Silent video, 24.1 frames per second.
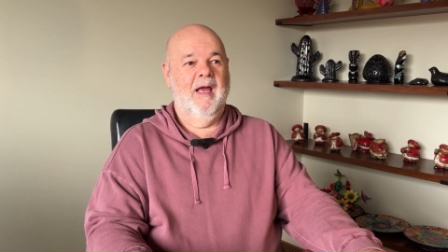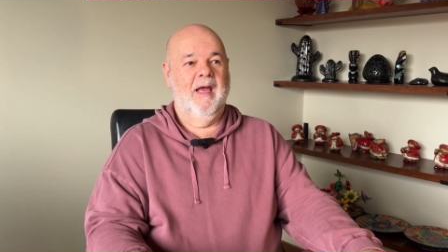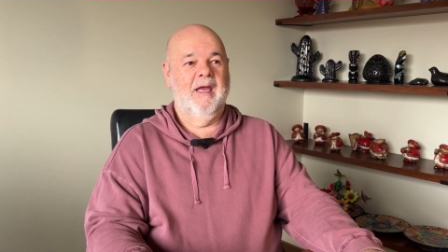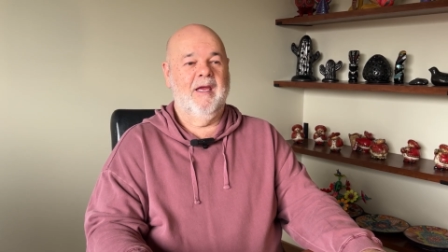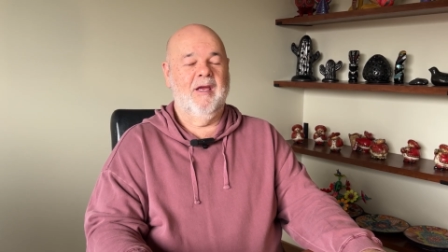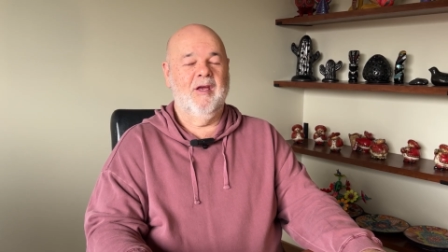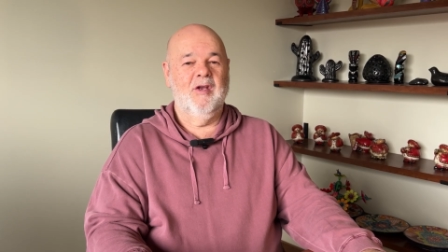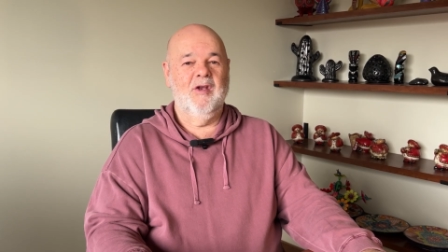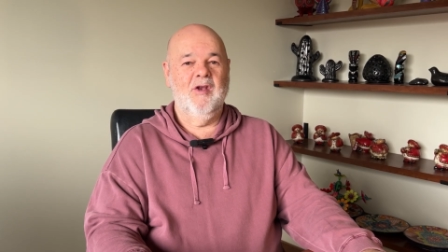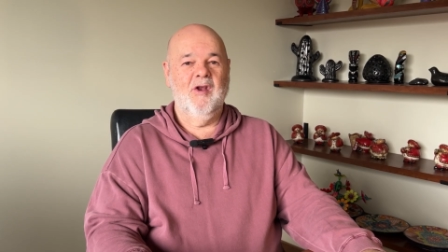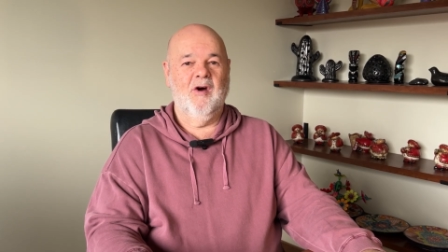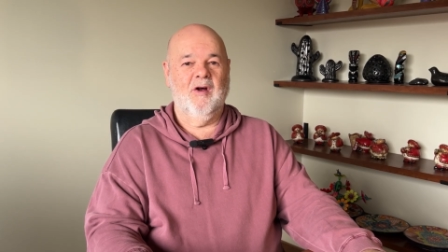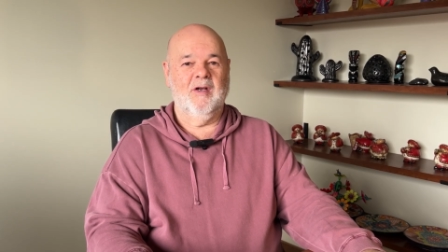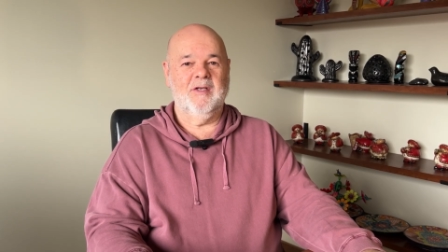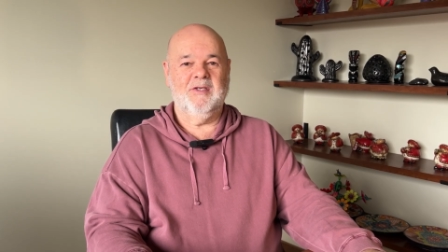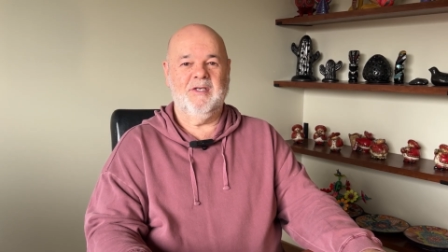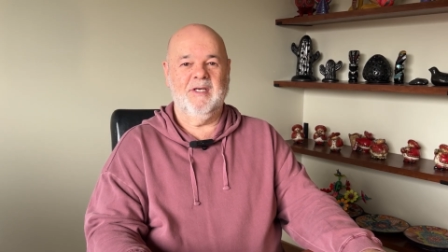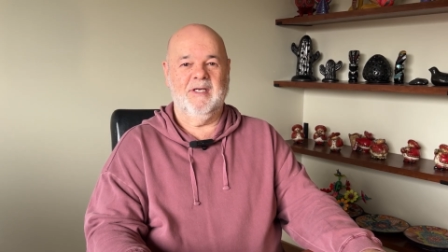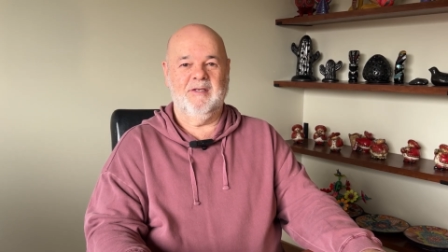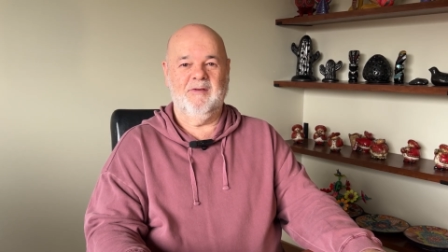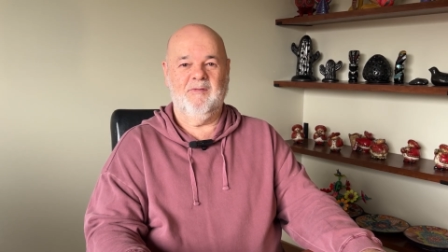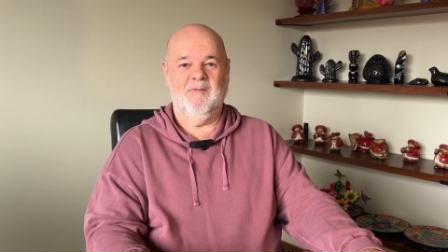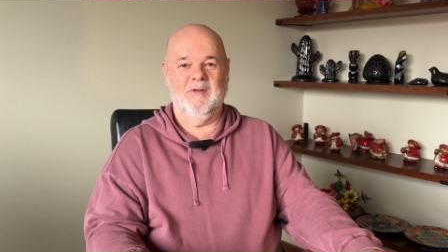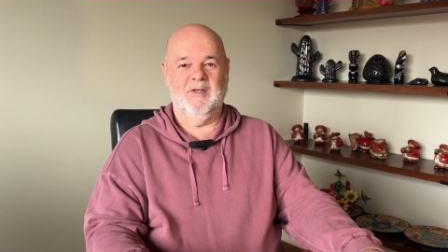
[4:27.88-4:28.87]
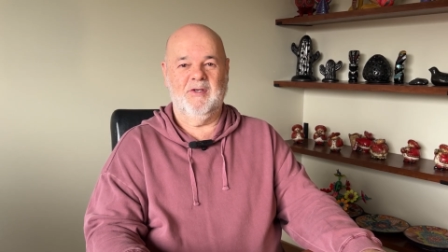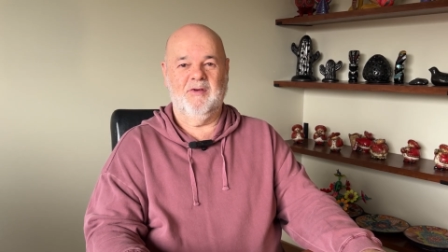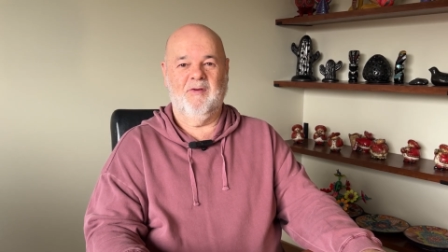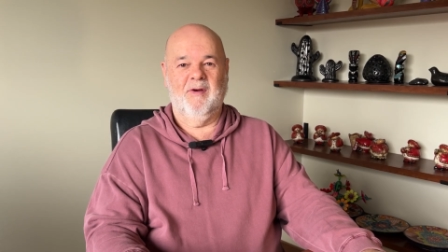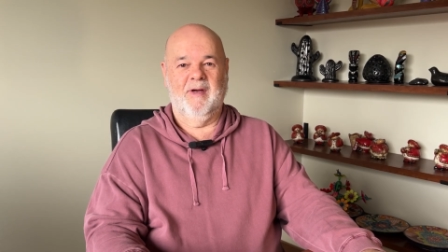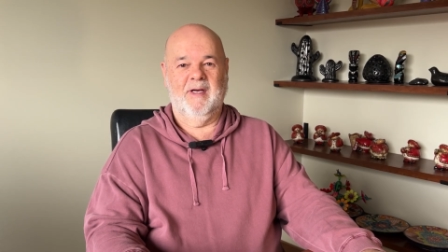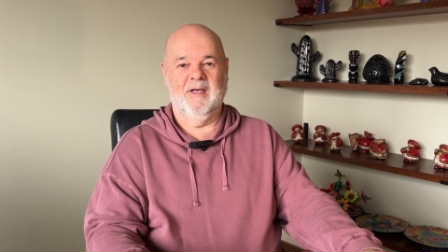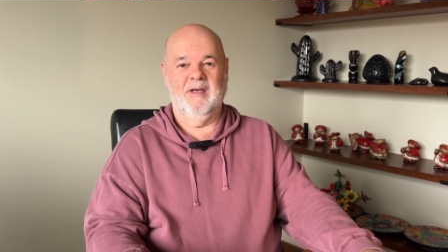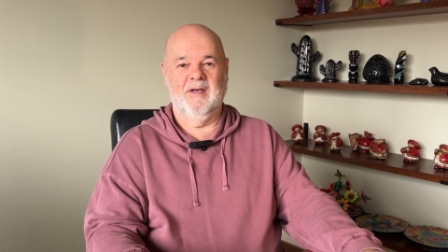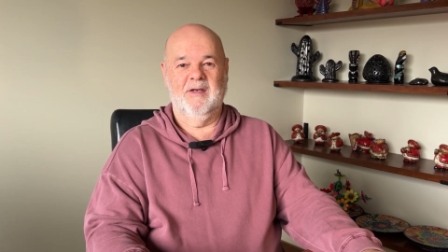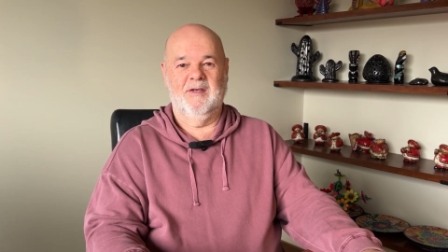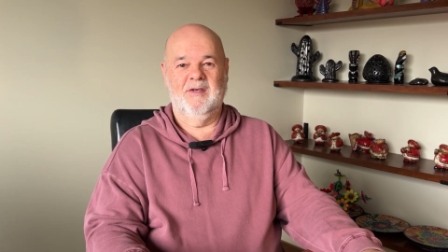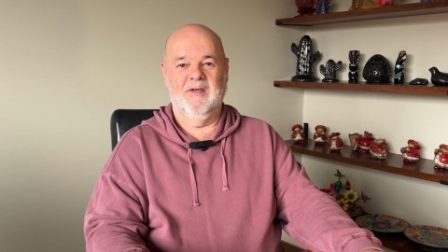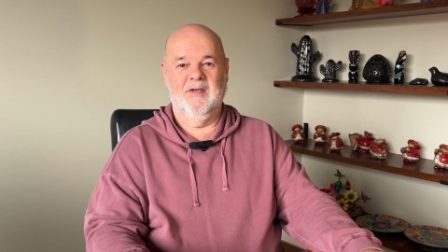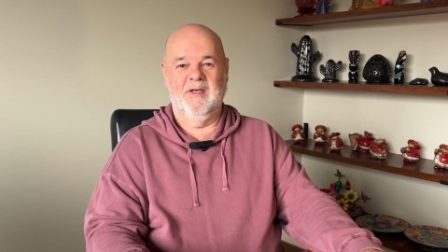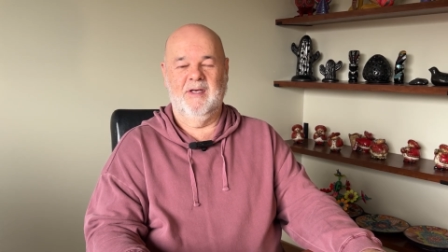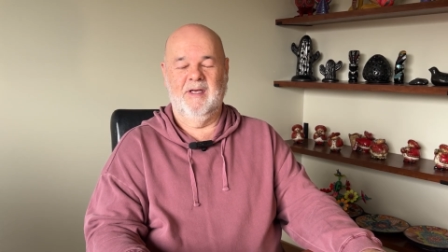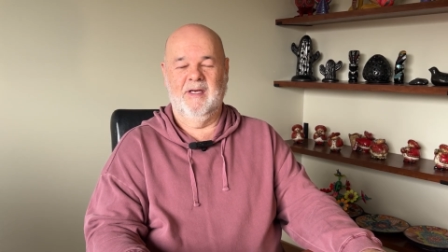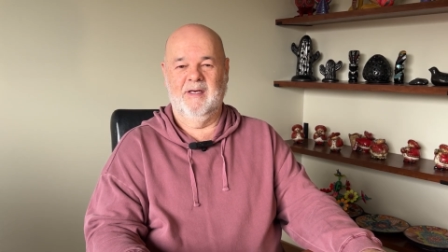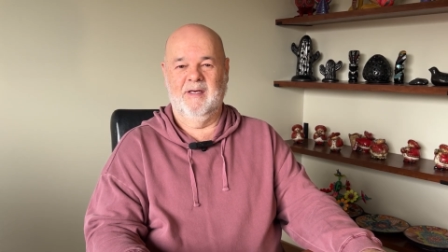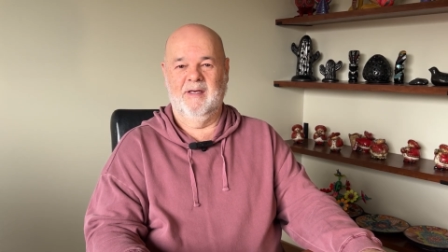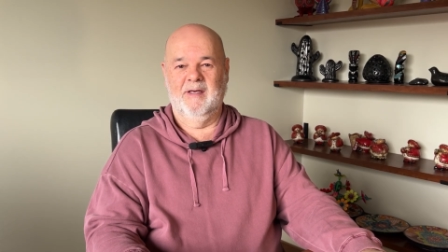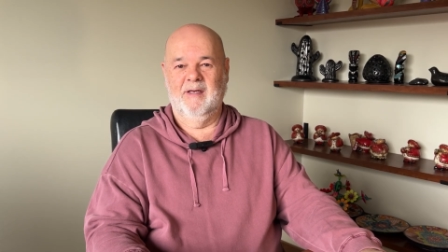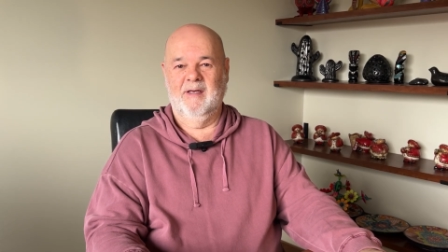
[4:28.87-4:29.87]
You're not just restricted to
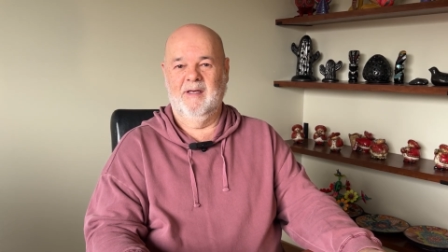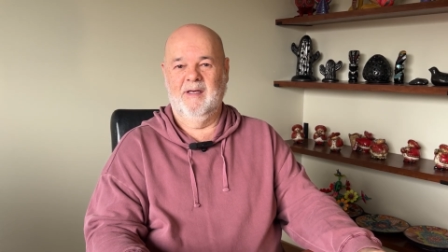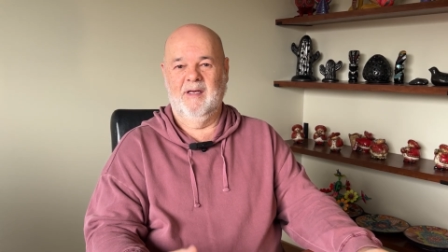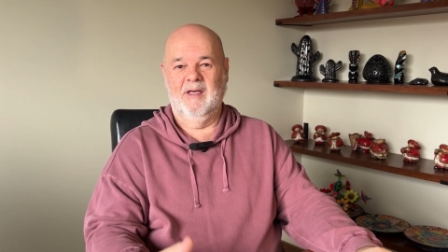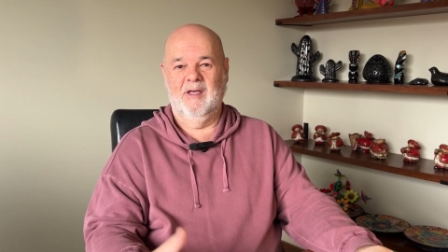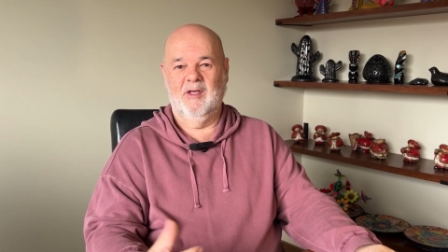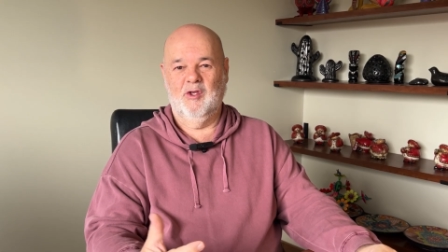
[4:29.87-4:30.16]
your